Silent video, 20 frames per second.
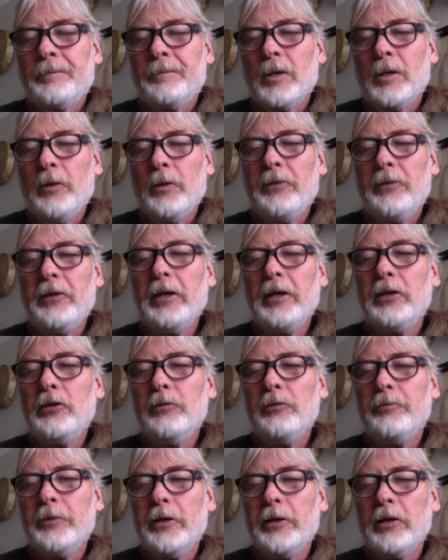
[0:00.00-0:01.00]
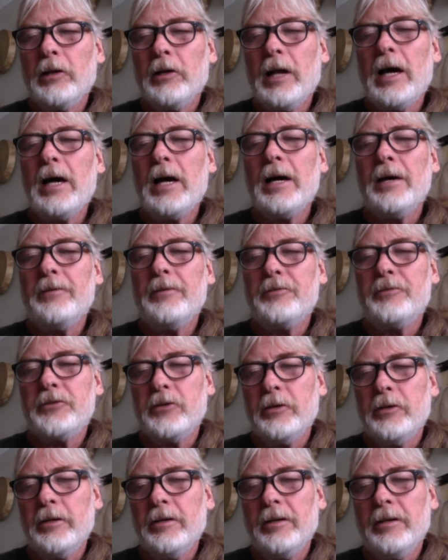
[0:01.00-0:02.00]
We thank you for your lives,
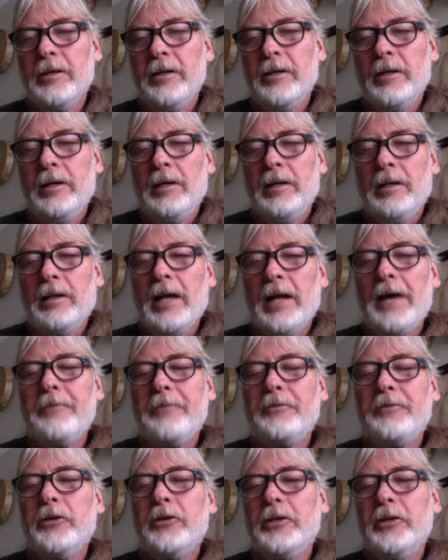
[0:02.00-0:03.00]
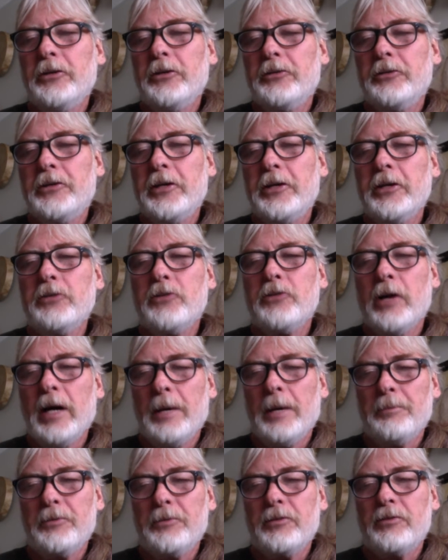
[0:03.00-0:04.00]
your laughter, and your
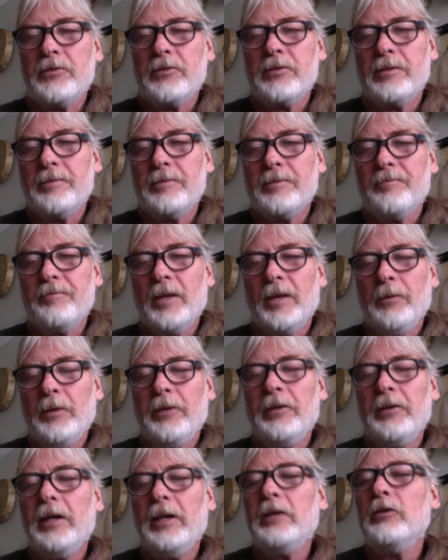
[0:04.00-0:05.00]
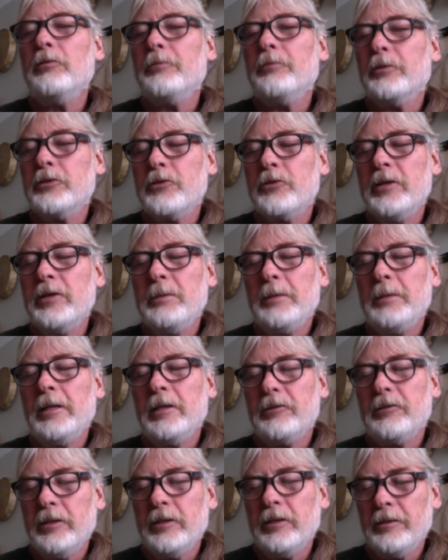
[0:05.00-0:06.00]
teardrops, and we thank you for dreaming
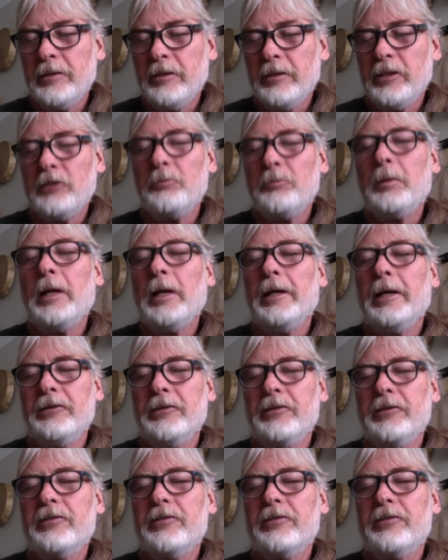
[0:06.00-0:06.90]
us into this place.